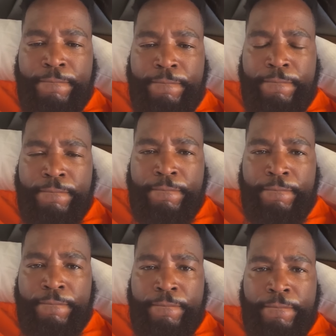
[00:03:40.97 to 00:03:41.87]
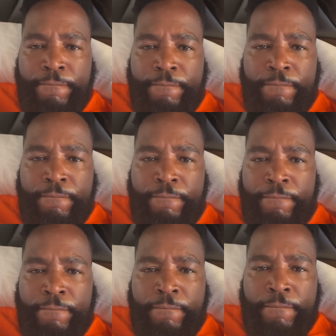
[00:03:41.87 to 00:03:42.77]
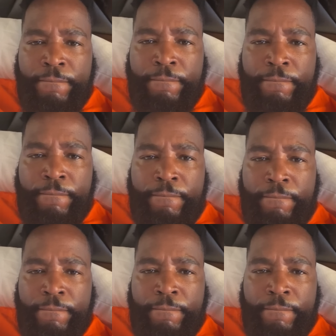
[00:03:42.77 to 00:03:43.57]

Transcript: No one is speaking in this clip.